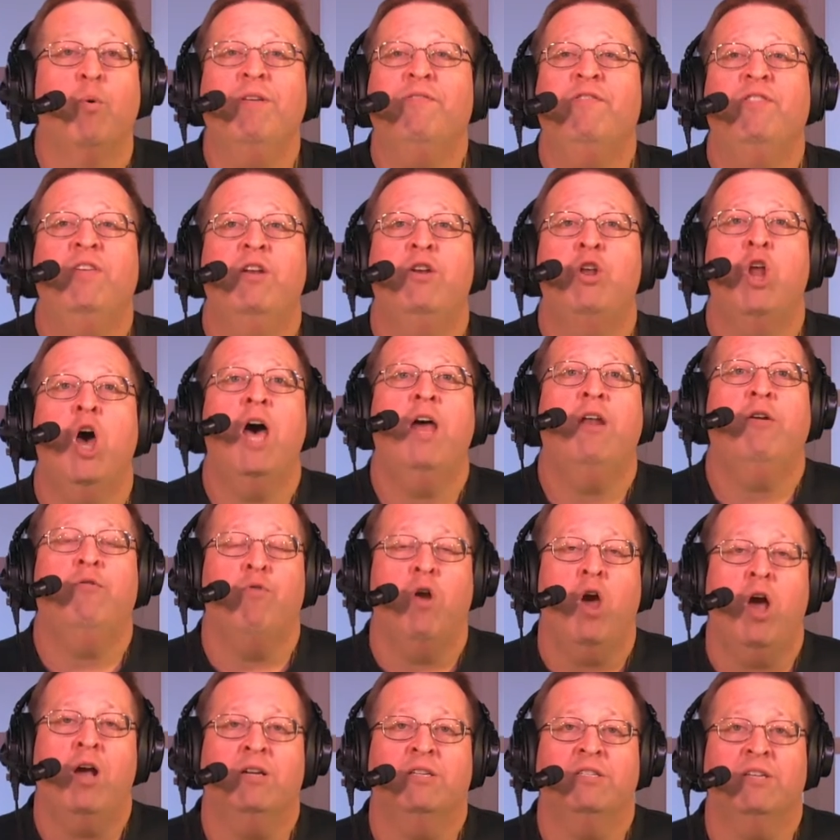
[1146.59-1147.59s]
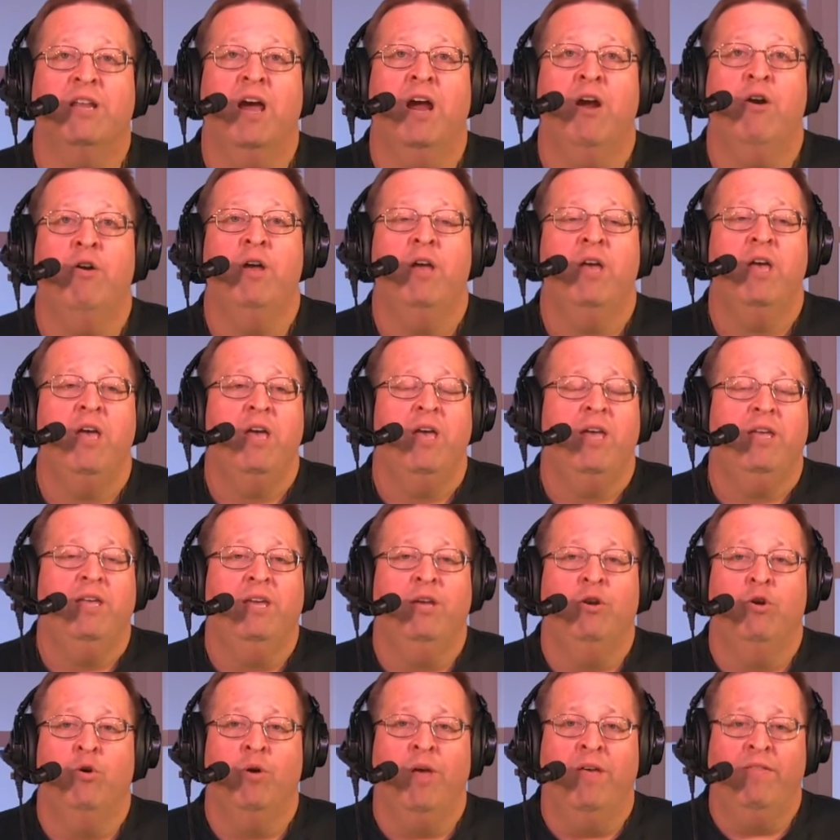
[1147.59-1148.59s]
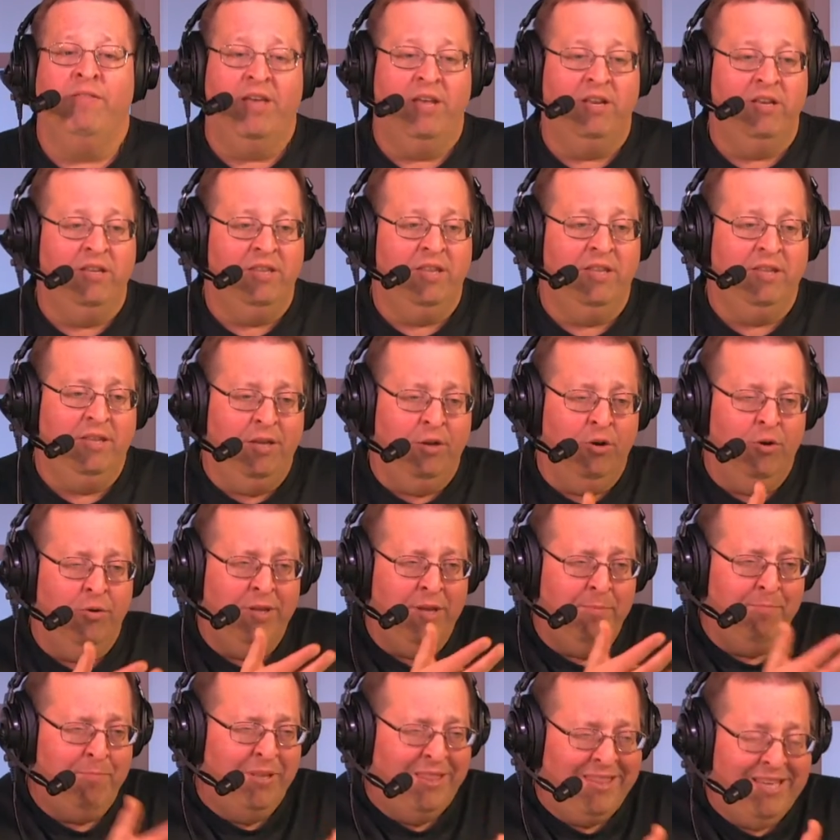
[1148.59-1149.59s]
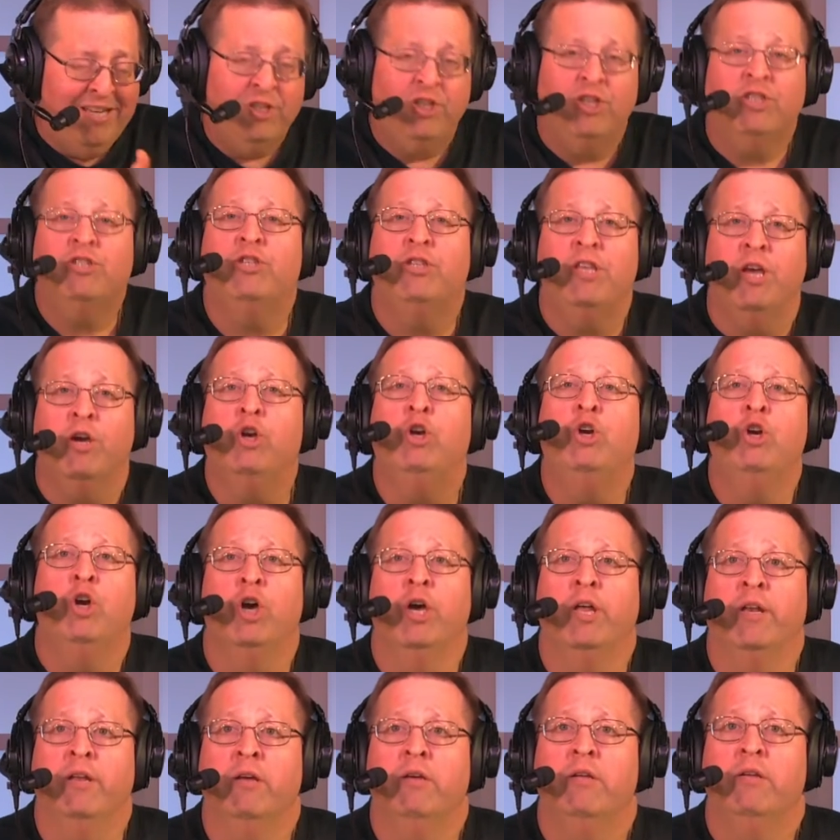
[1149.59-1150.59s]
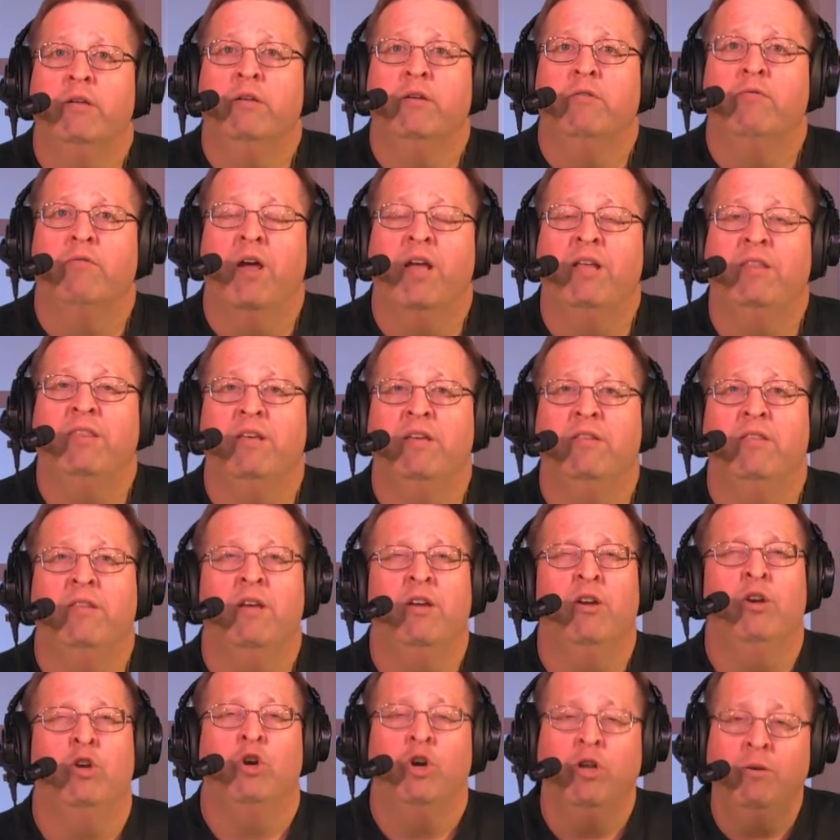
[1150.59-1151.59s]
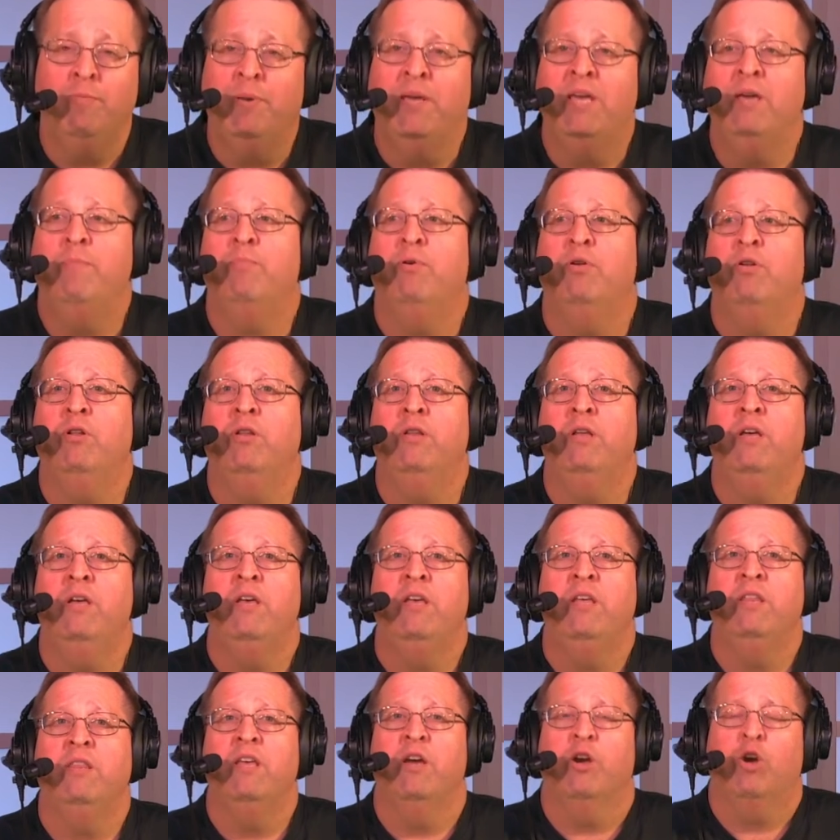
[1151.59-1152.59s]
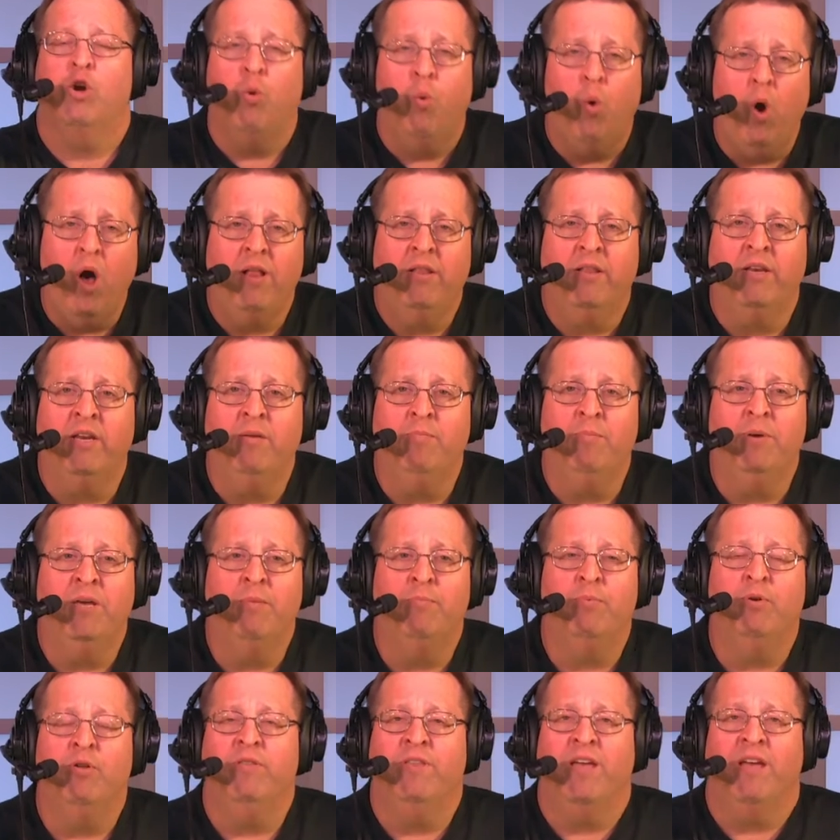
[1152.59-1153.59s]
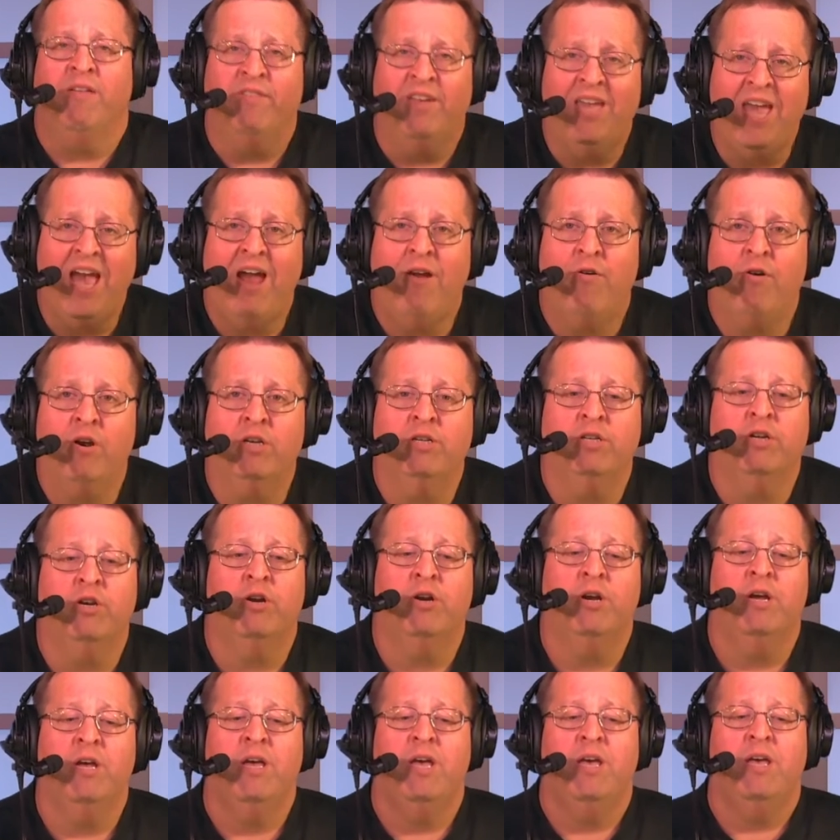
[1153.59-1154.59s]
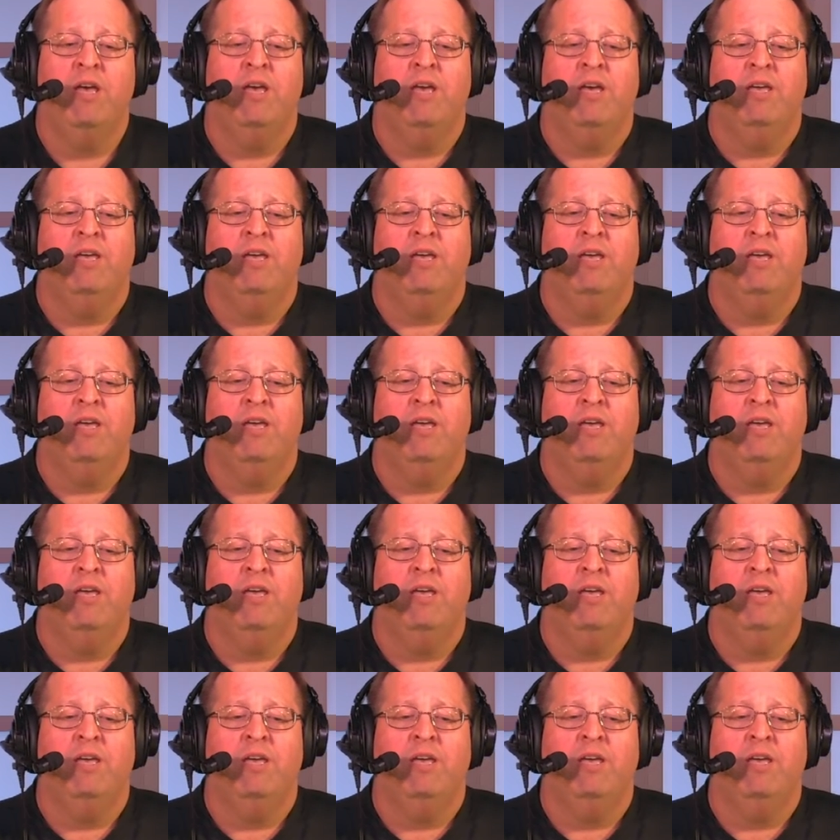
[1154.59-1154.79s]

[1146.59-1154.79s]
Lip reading: What if they're not a rock star, and but they're good, right? They're good people, they're quality people, they have character.